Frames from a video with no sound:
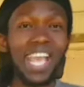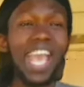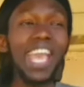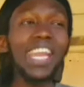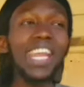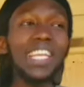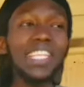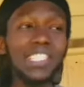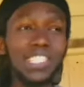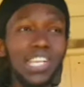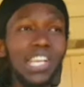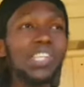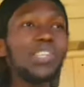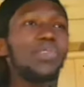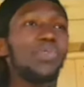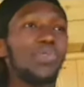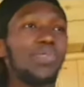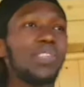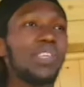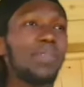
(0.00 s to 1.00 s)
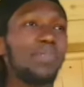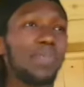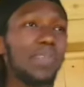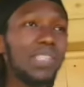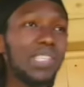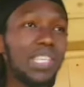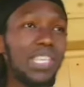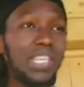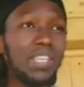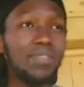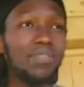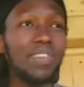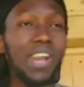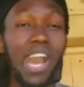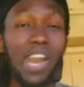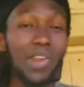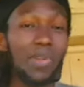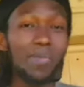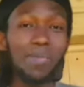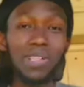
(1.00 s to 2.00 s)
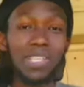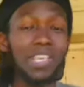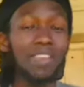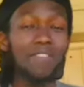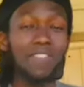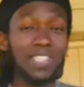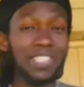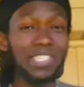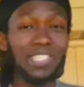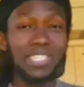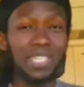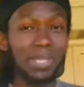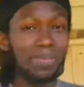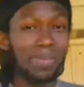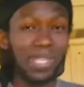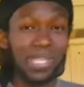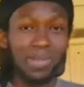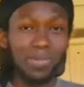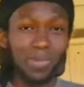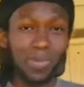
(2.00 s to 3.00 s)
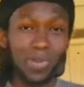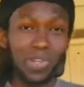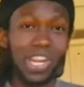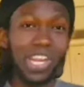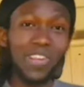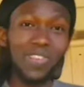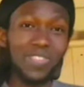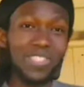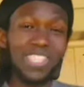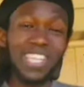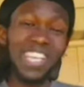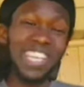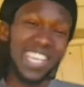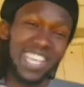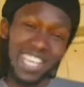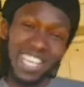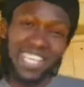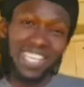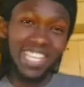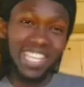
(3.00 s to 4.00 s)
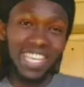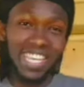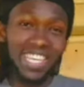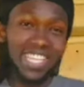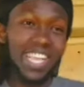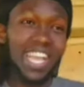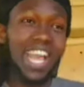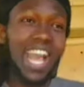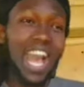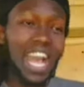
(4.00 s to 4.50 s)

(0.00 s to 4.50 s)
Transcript: And I genuinely believe, I don't believe it's Jim anymore, I don't think he did it.